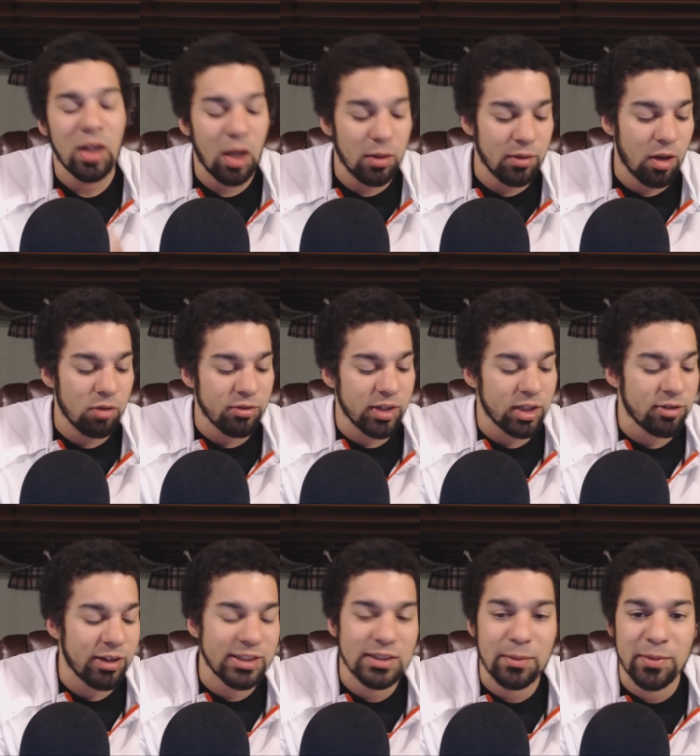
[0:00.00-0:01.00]
I'll, I'll
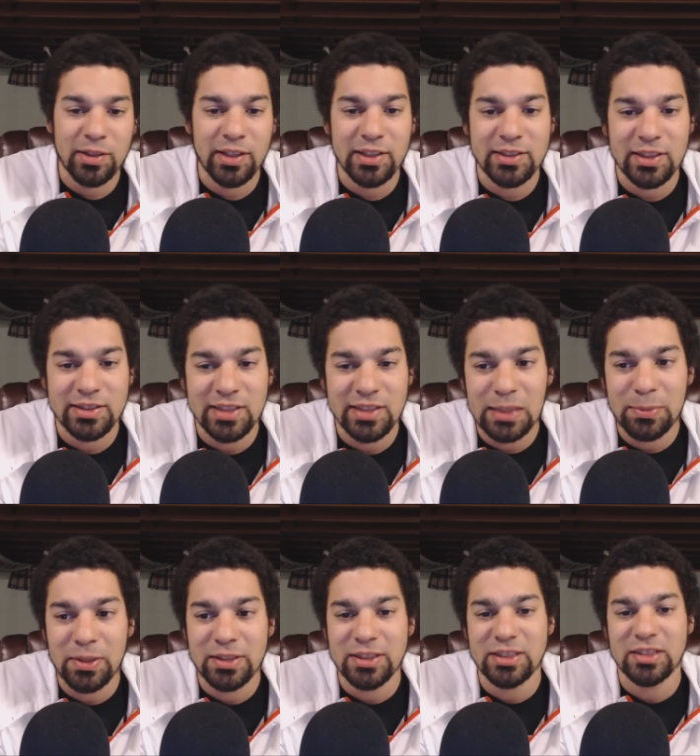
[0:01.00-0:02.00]
reiterate some of the things I said,
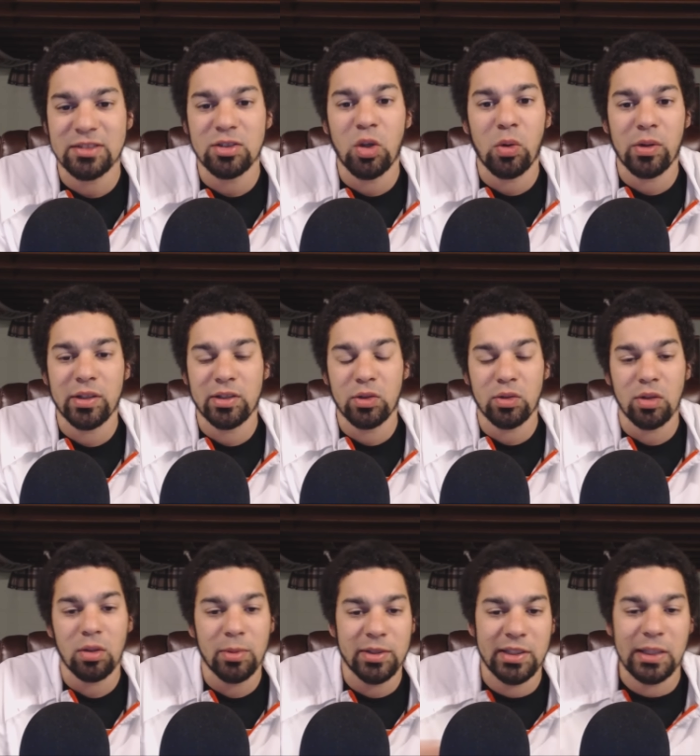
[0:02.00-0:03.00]
but just go into a
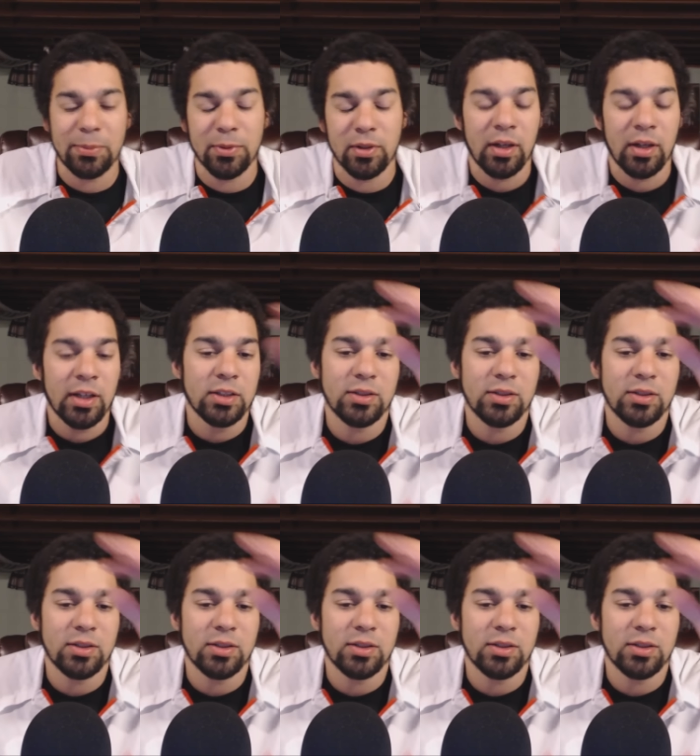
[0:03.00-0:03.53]
little bit deeper.